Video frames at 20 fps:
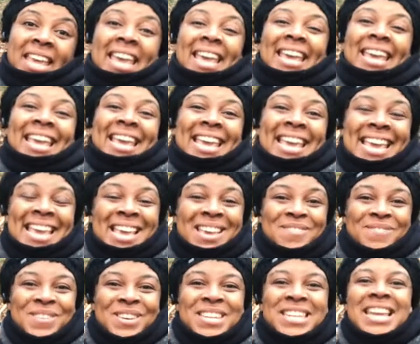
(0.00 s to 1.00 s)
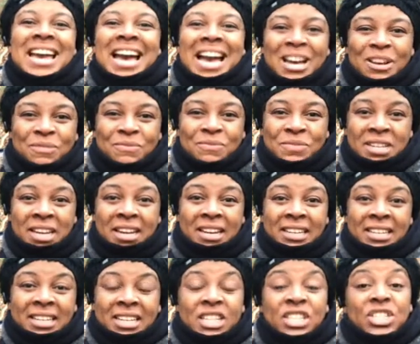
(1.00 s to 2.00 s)
even after
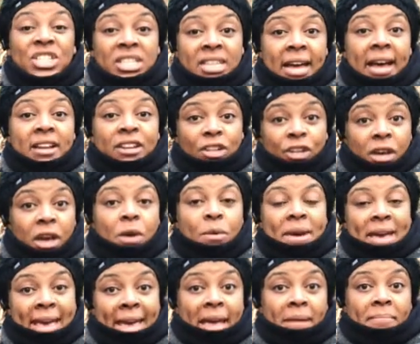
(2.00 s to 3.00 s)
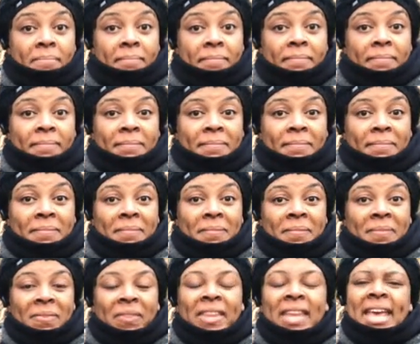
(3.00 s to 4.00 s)
she'd had a go at him.
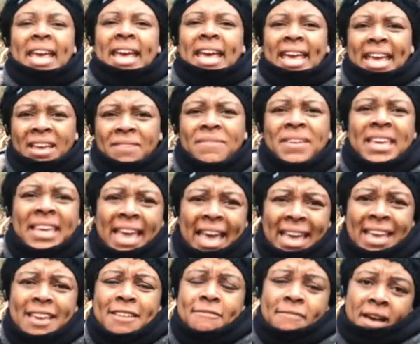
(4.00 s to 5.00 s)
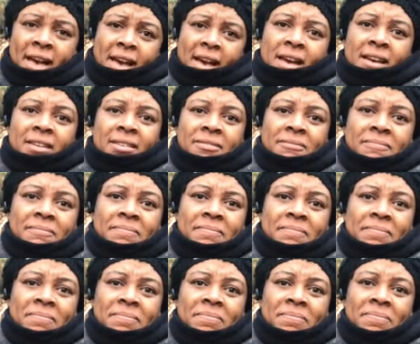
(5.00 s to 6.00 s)
He forgave her.
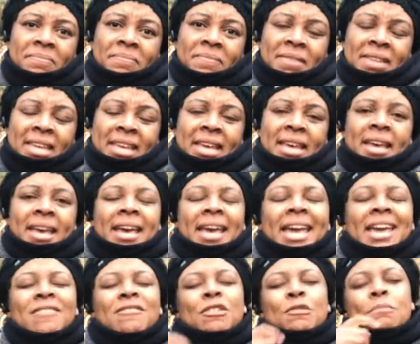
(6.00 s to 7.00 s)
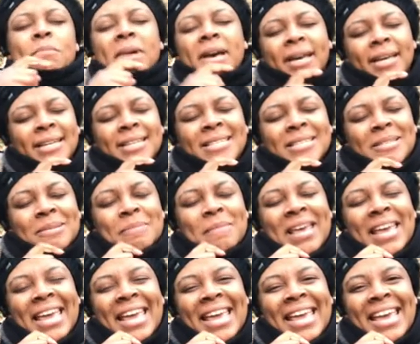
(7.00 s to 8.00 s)
He reminds
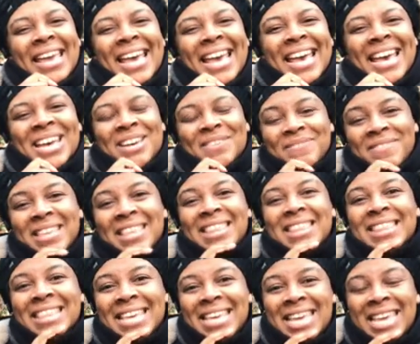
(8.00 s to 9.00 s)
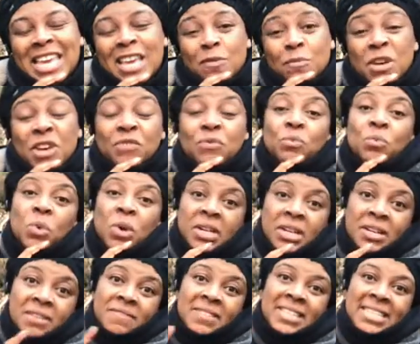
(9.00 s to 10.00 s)
me of the theme of one
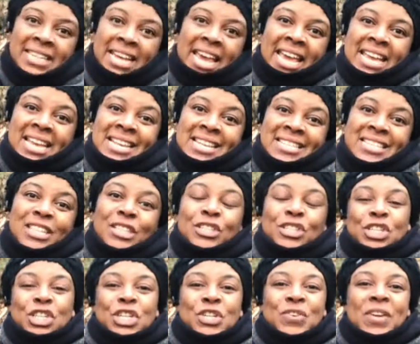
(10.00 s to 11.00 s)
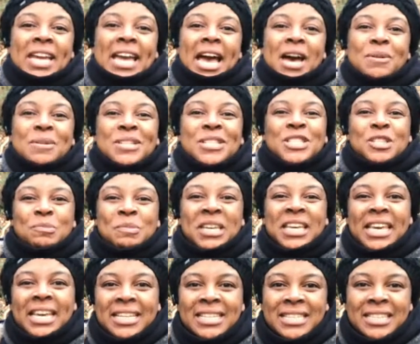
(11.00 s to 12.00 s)
of the days during our summer
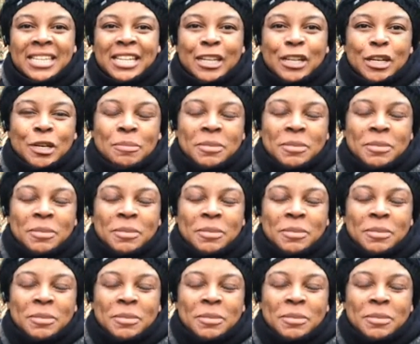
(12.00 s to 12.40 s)
kids club.